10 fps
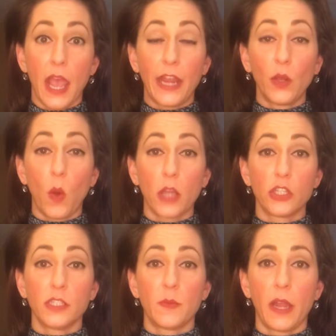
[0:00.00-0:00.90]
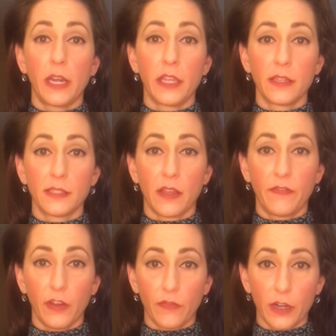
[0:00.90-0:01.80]
Any questions about any of this
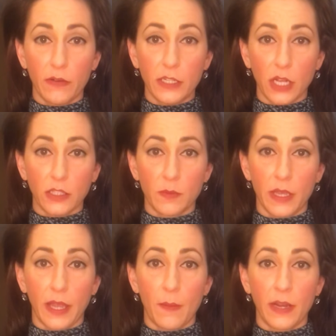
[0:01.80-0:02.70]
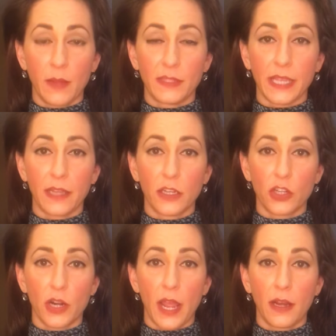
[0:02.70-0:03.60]
stuff, feel free to reach out to me. Again, my name is Anne
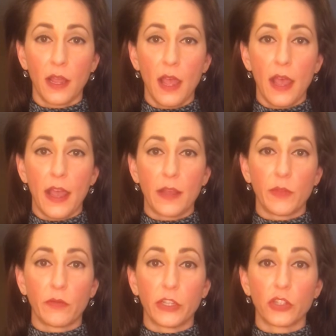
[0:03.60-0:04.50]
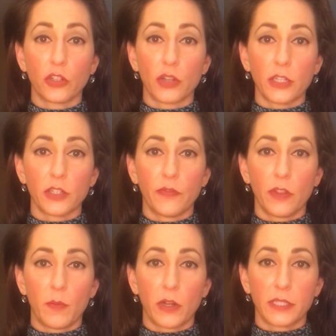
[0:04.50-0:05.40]
Desjardins. I am the Regional Director
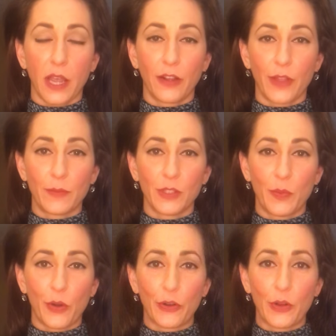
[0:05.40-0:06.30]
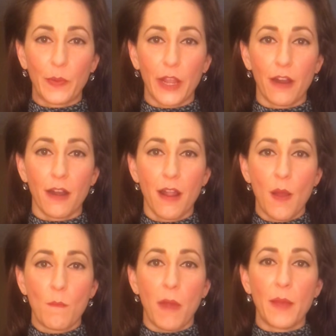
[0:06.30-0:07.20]
for the Berks County Lyme Support Group here.
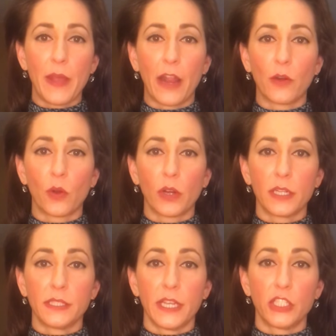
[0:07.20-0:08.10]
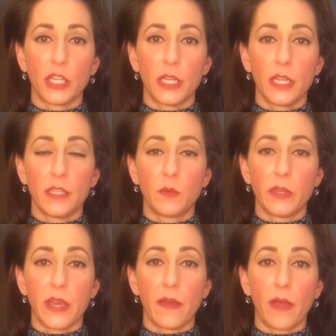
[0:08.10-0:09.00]
My parent organization is
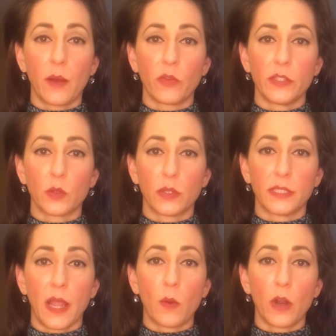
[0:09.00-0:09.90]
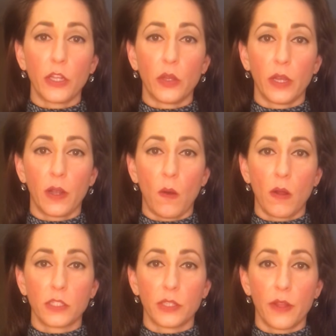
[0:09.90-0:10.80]
PA Lyme Resource Network. You can go
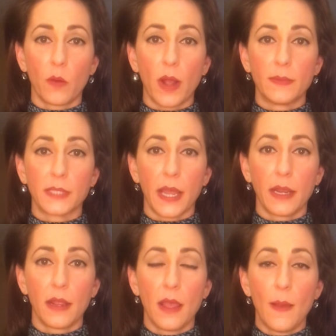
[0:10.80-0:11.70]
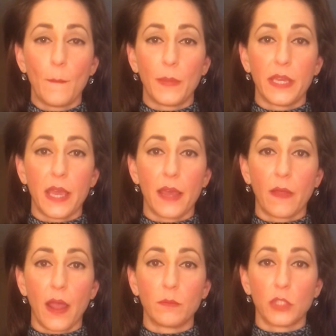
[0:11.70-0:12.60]
on to their website,
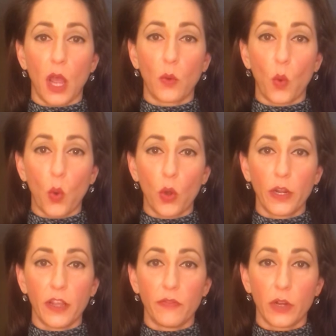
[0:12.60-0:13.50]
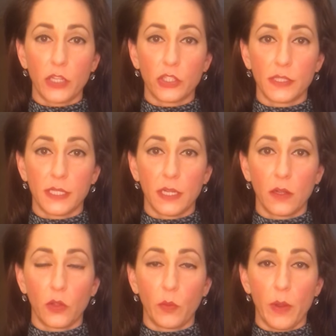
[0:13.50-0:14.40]
palyme.org, if you're interested in
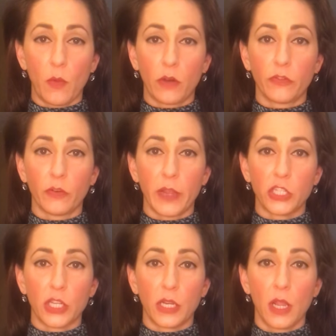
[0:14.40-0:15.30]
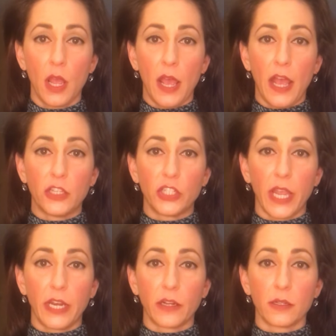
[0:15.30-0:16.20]
a little bit more information,
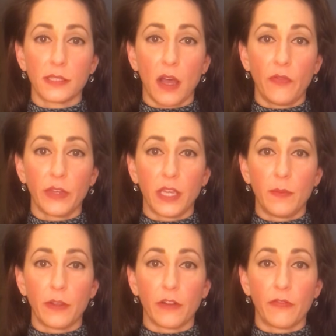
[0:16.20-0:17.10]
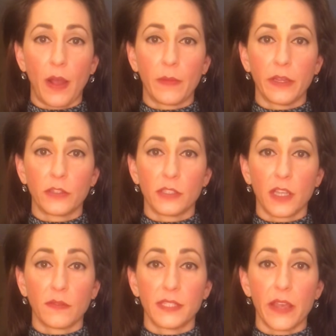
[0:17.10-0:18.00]
educating yourself and keeping your family and
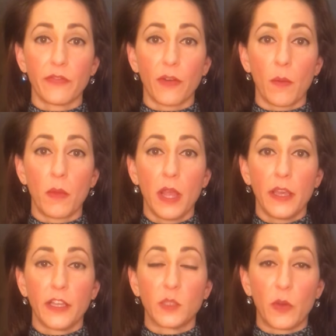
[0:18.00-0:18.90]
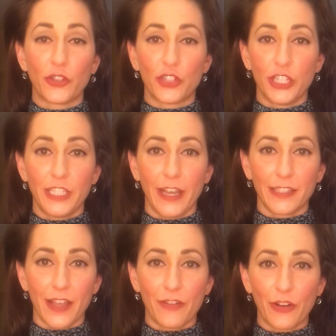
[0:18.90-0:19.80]
yourself safe from exposure to
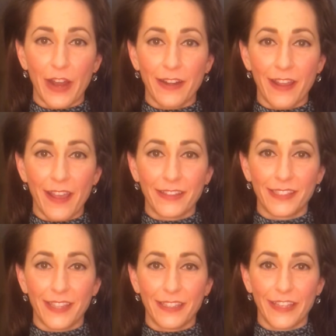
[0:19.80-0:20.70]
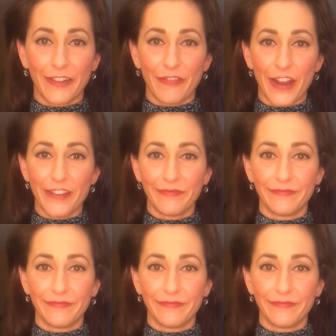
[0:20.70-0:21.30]
ticks. Have a great night and stay tick-free.